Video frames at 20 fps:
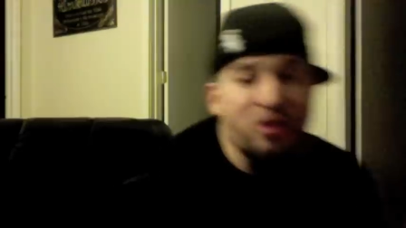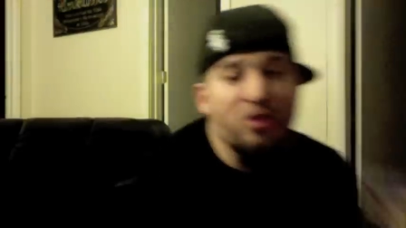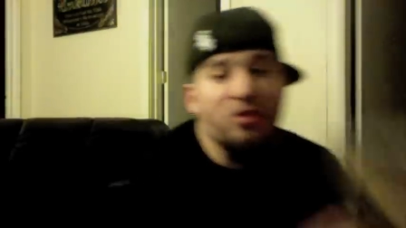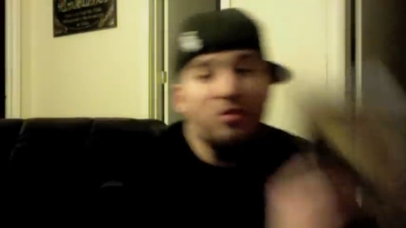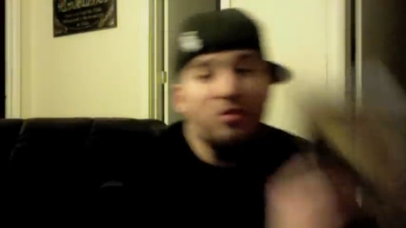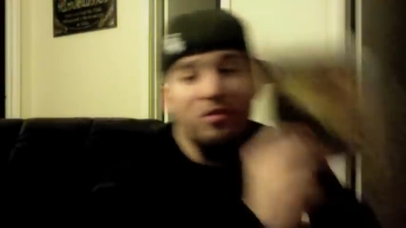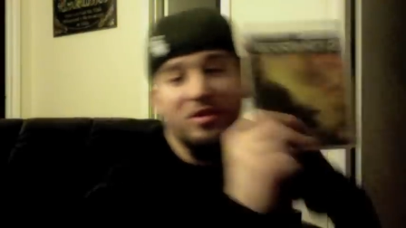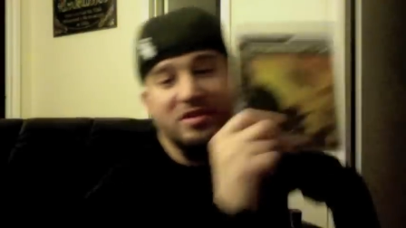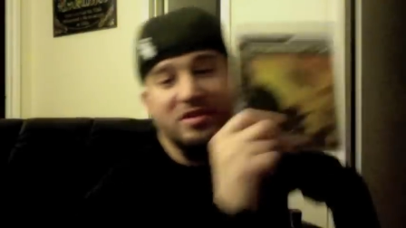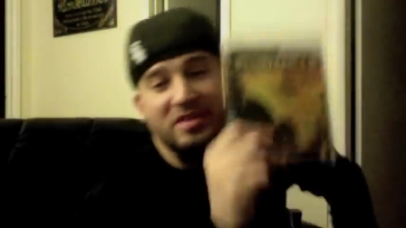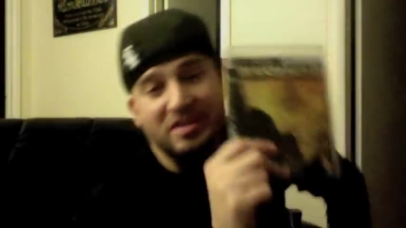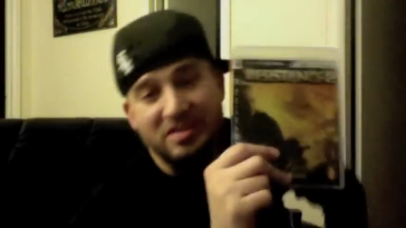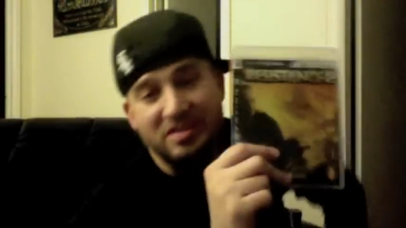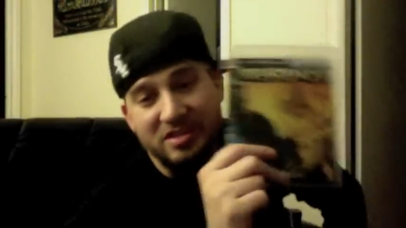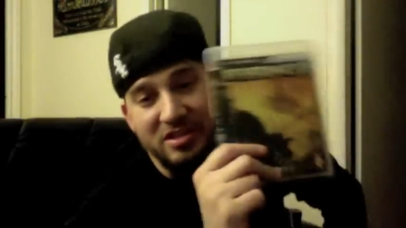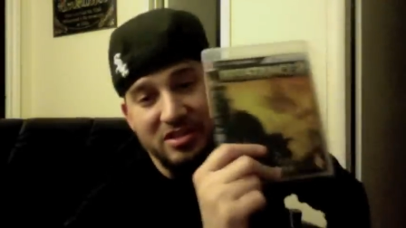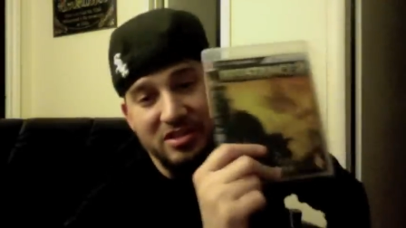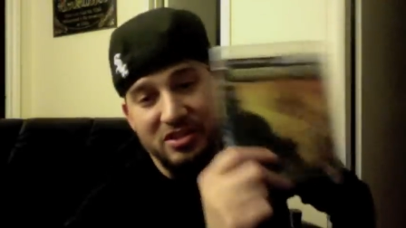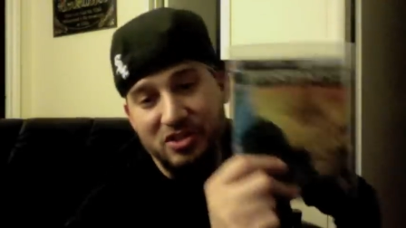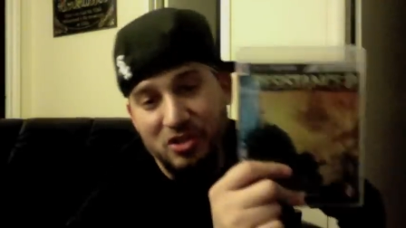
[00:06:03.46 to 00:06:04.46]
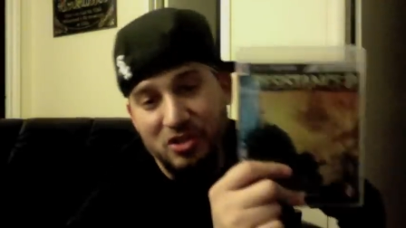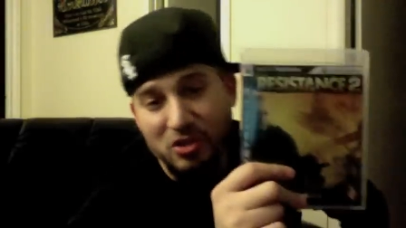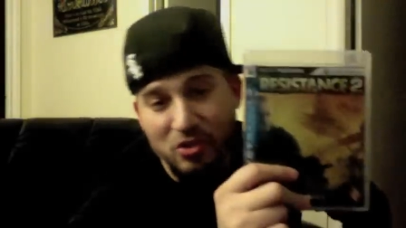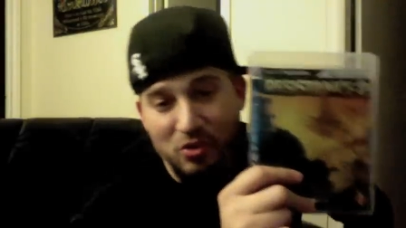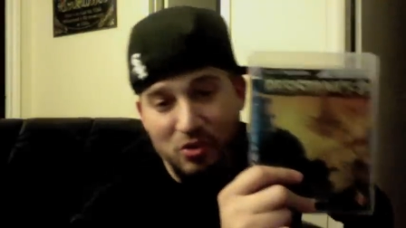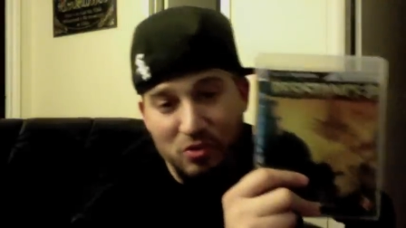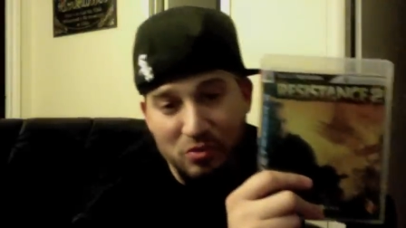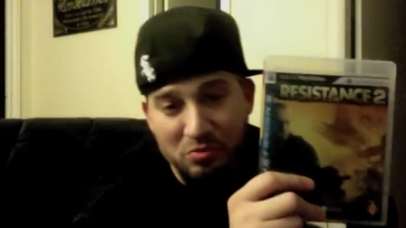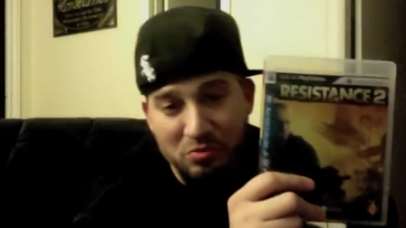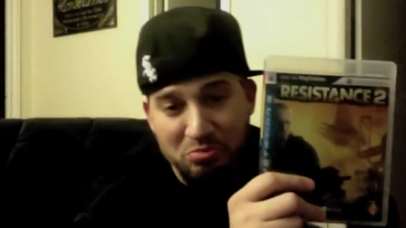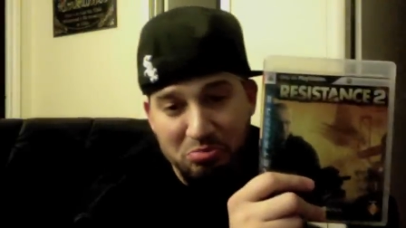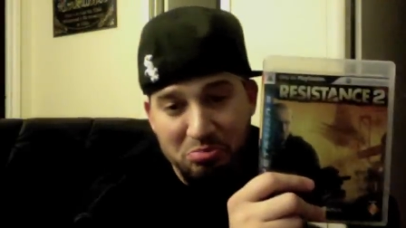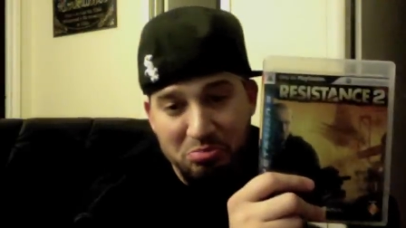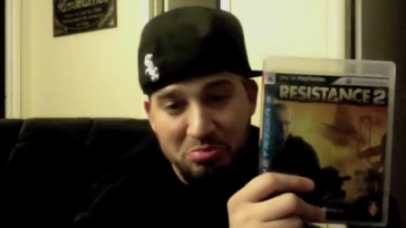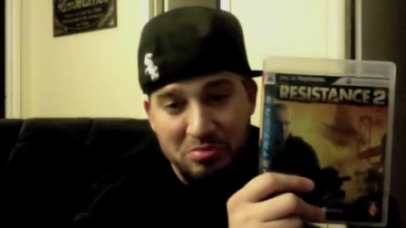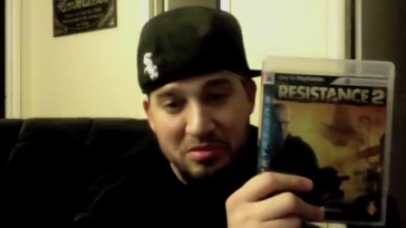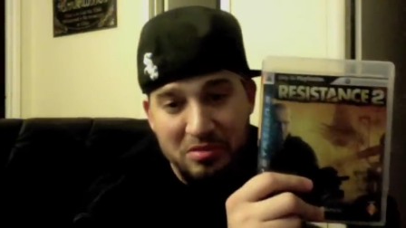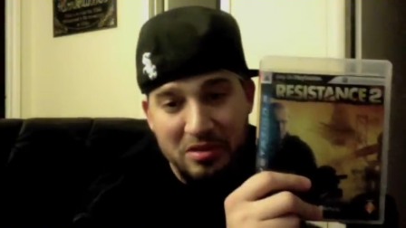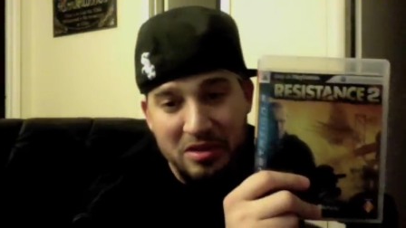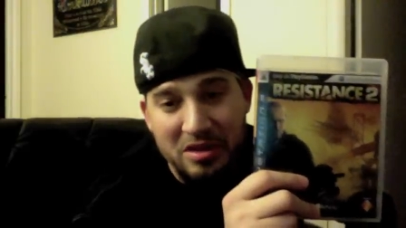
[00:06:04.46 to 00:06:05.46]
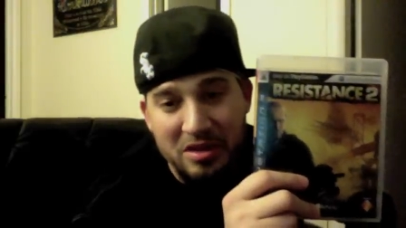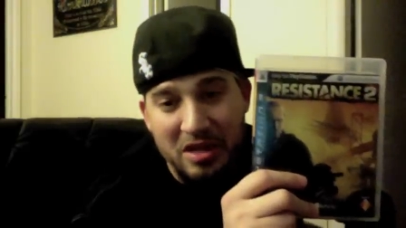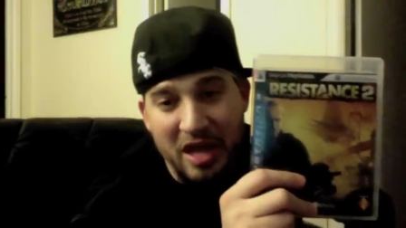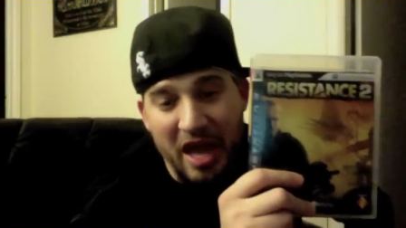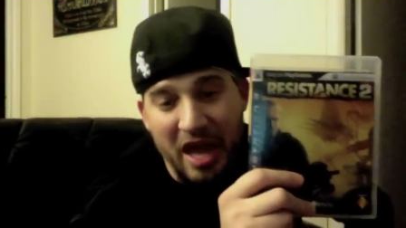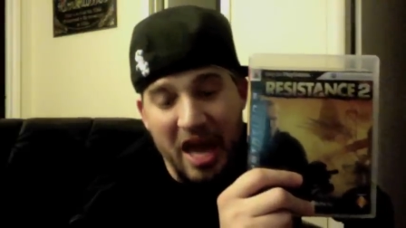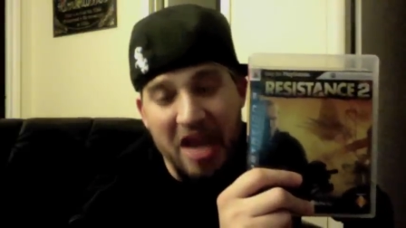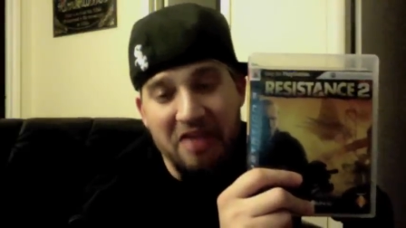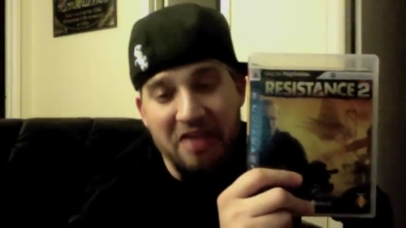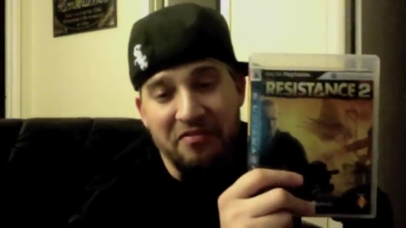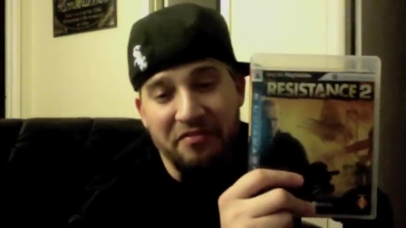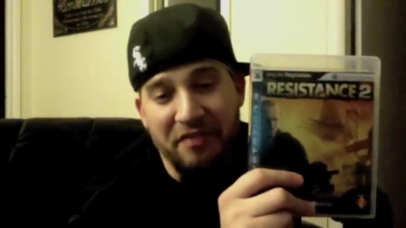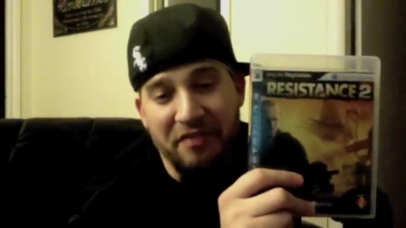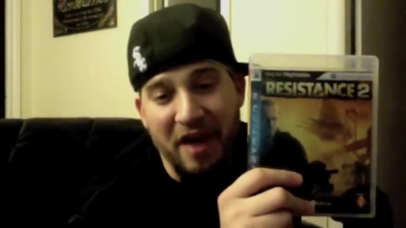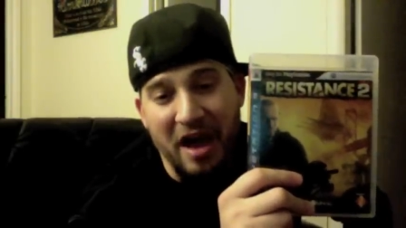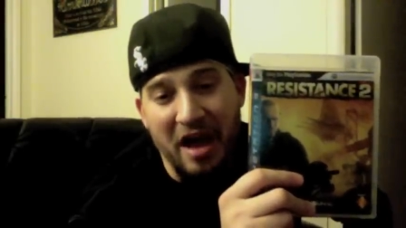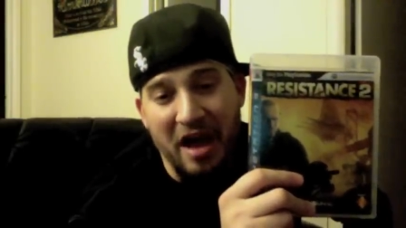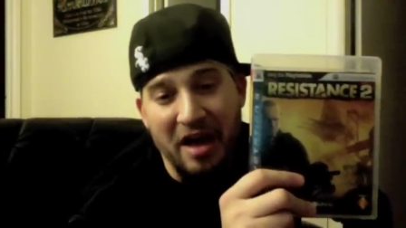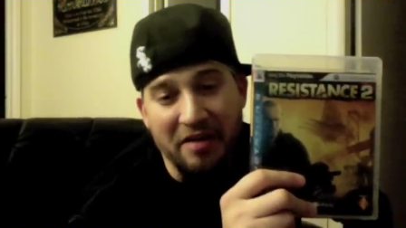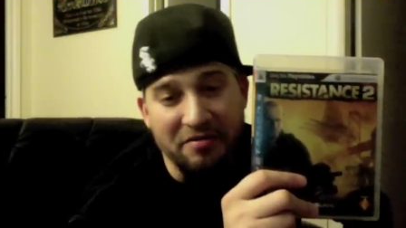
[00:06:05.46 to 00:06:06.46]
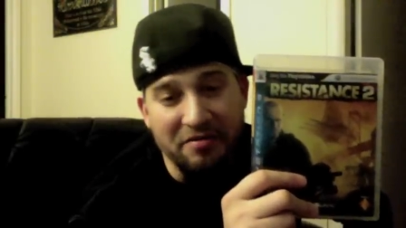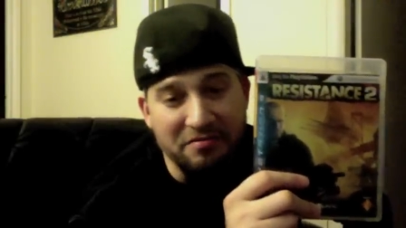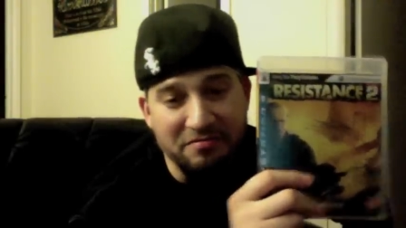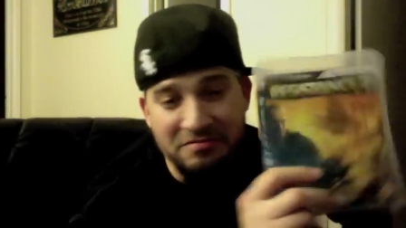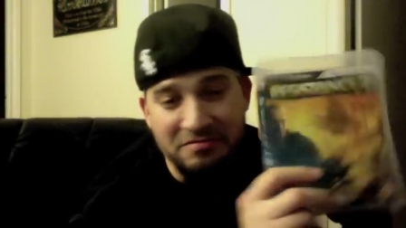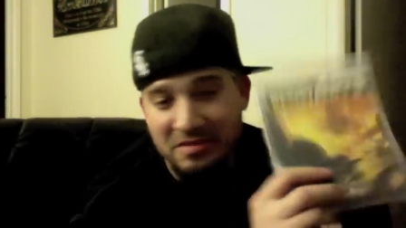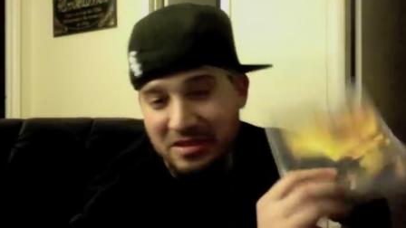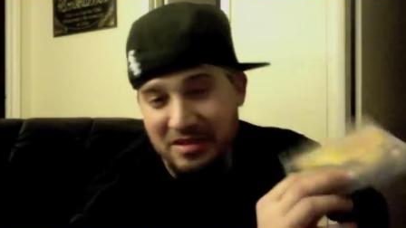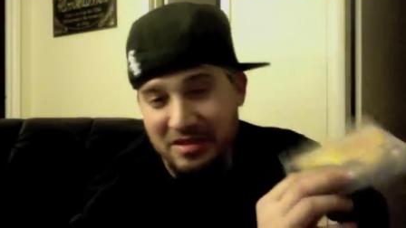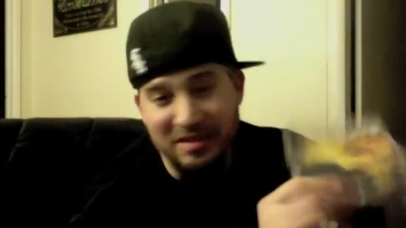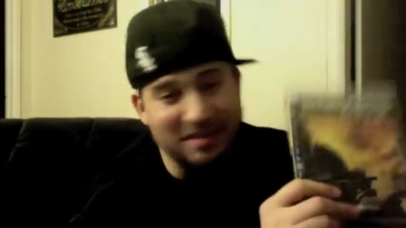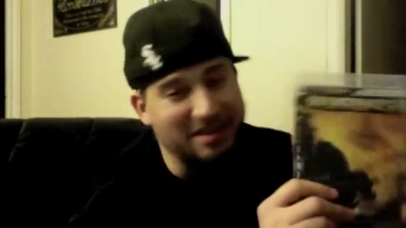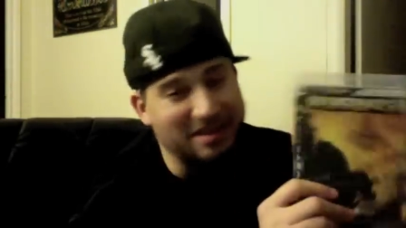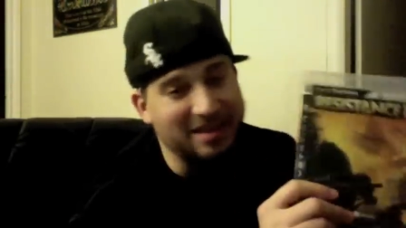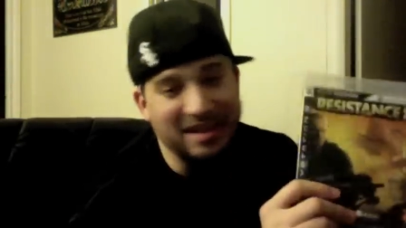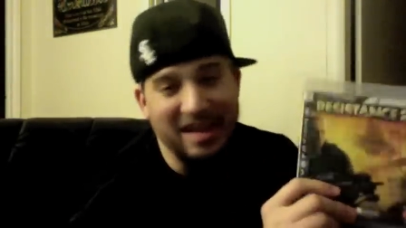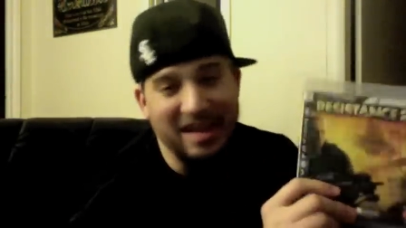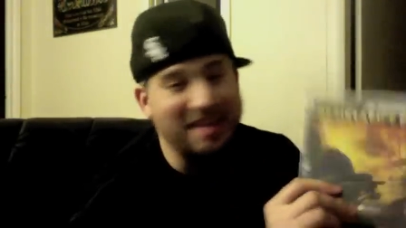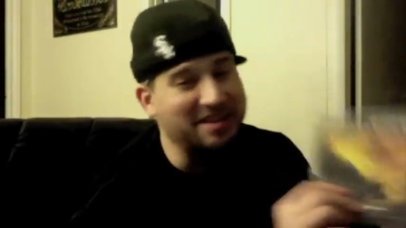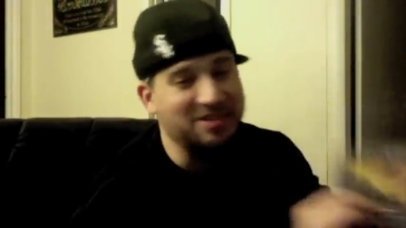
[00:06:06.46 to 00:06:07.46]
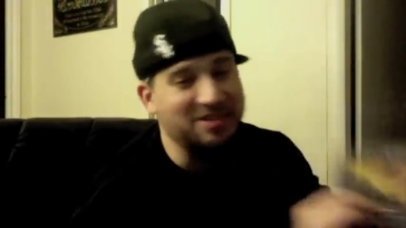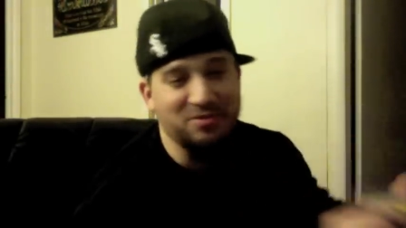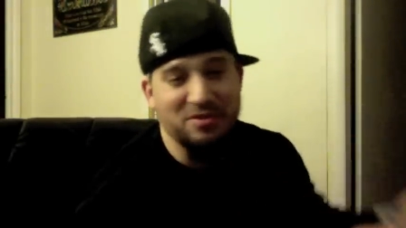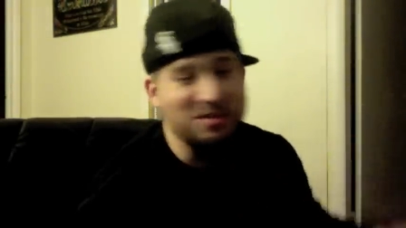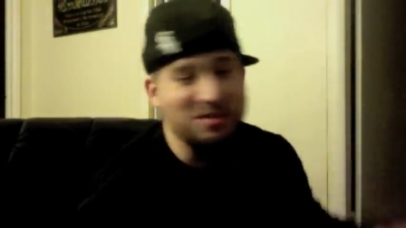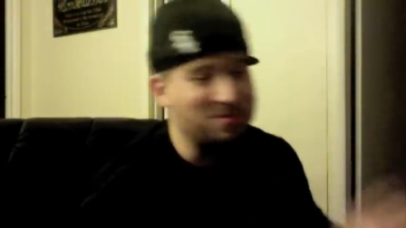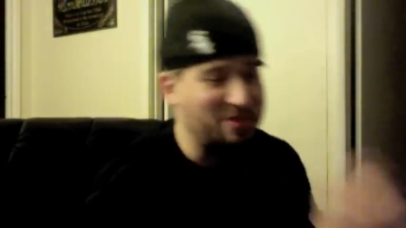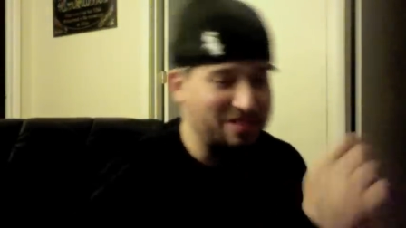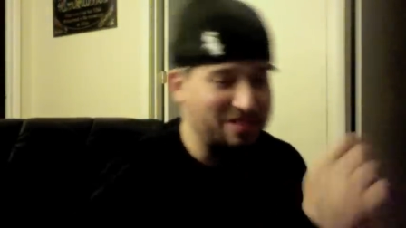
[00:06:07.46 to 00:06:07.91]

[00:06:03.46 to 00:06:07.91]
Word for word: Resistance two, eight five. I didn't like this one as much